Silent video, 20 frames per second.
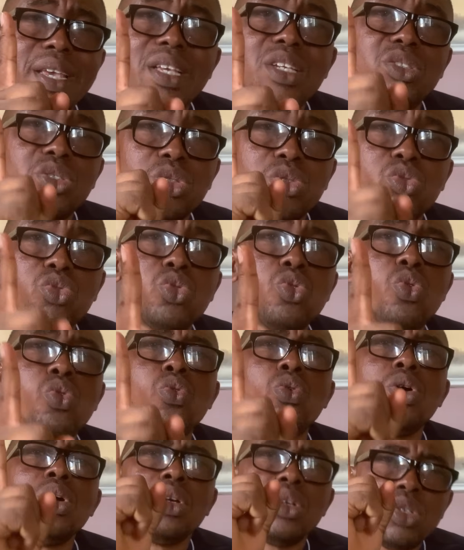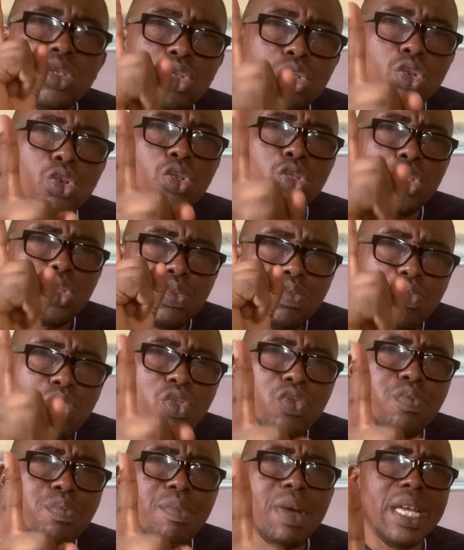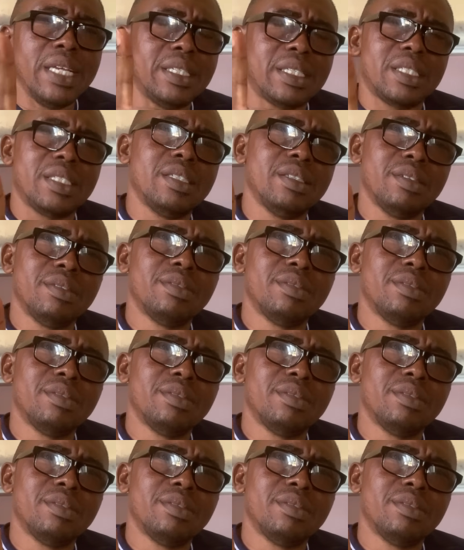is through youth movement.